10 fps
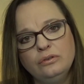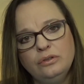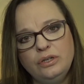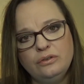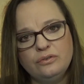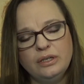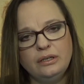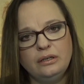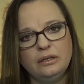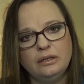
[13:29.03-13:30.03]
do you
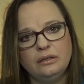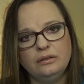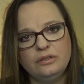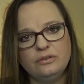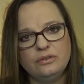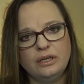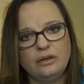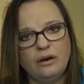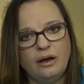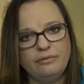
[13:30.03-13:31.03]
drink
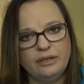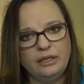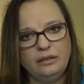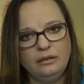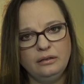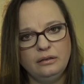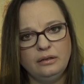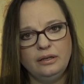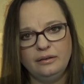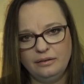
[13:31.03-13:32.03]
coffee?
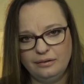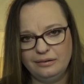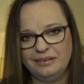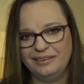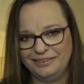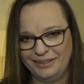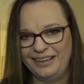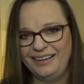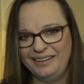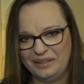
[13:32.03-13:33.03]
Yeah, a
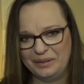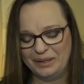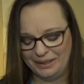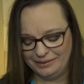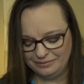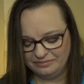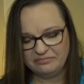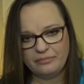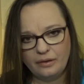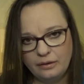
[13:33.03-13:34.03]
lot? Okay.
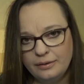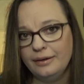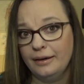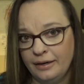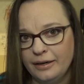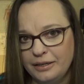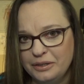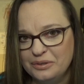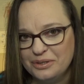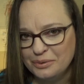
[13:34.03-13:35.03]
I
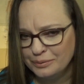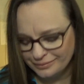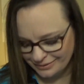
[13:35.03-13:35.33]
do too.